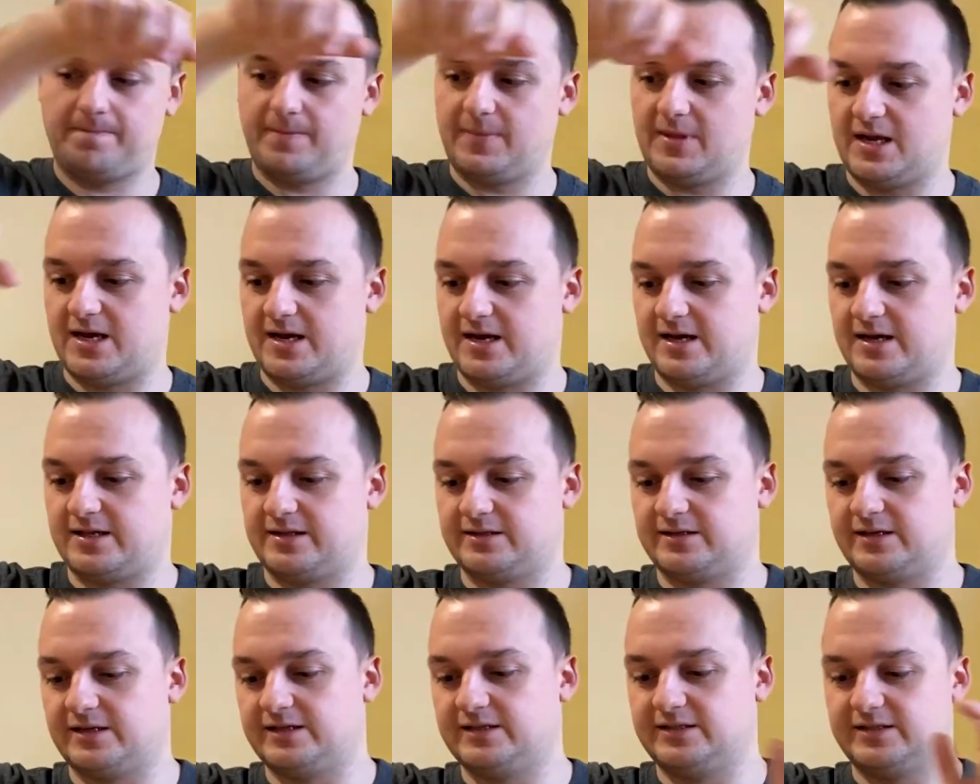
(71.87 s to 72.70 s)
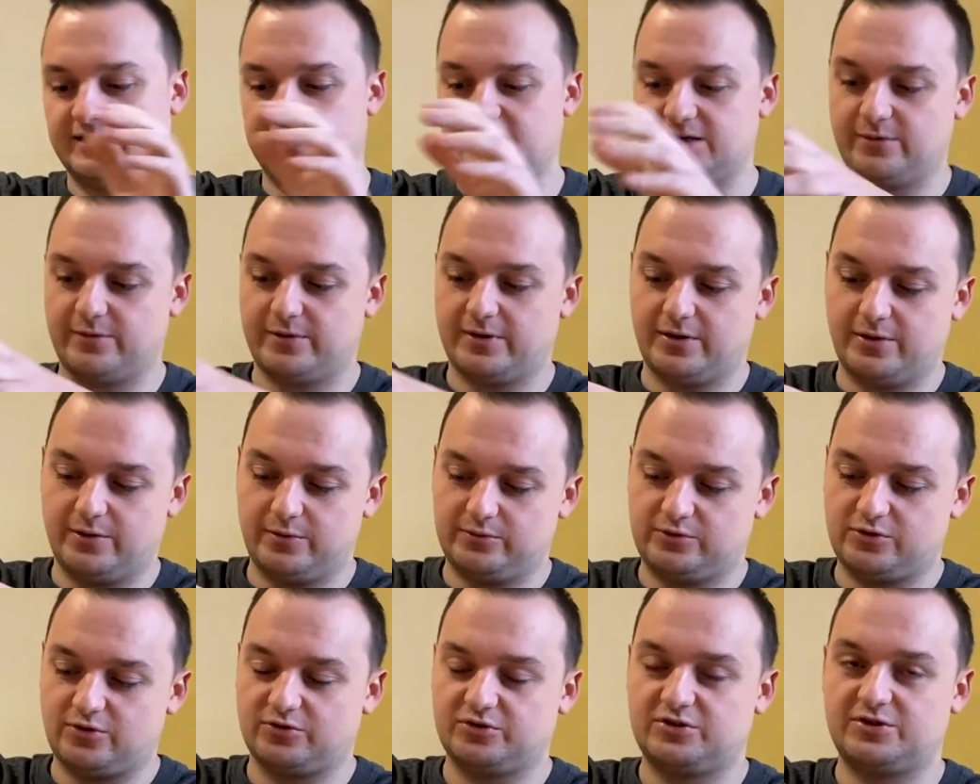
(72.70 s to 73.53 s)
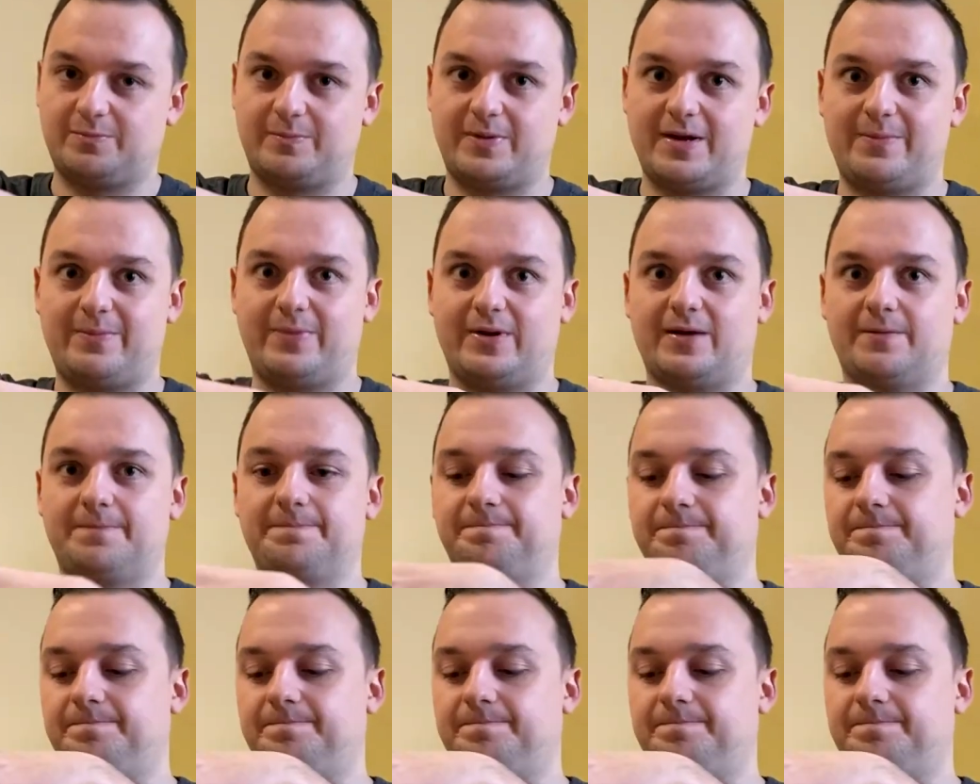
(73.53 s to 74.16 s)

And zero Dr. Pepper.